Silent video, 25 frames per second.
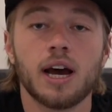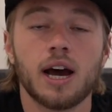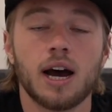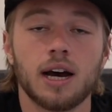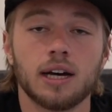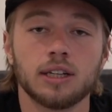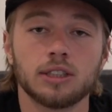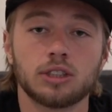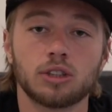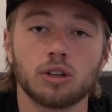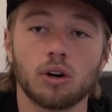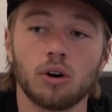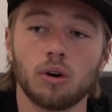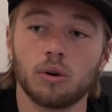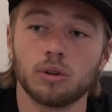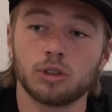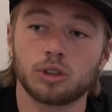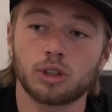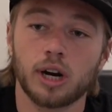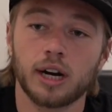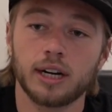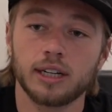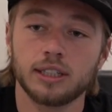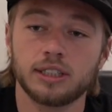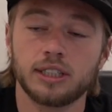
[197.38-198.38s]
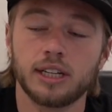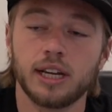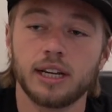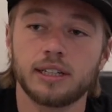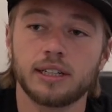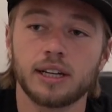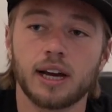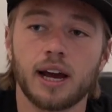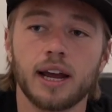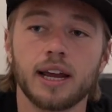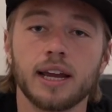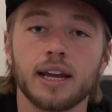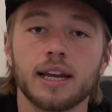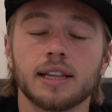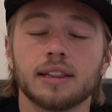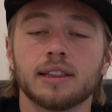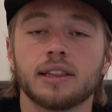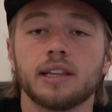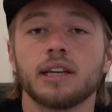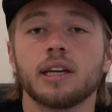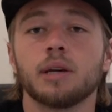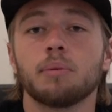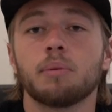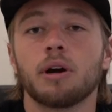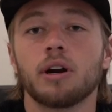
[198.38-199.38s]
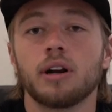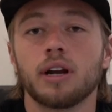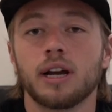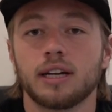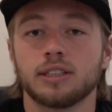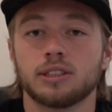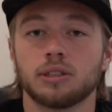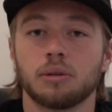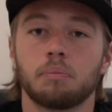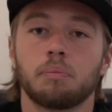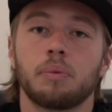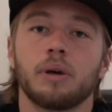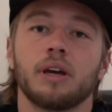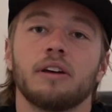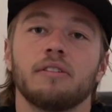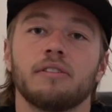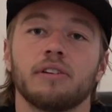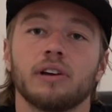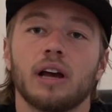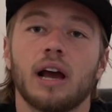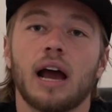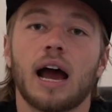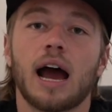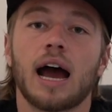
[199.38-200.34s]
So try to stay tight and think about it as a pivot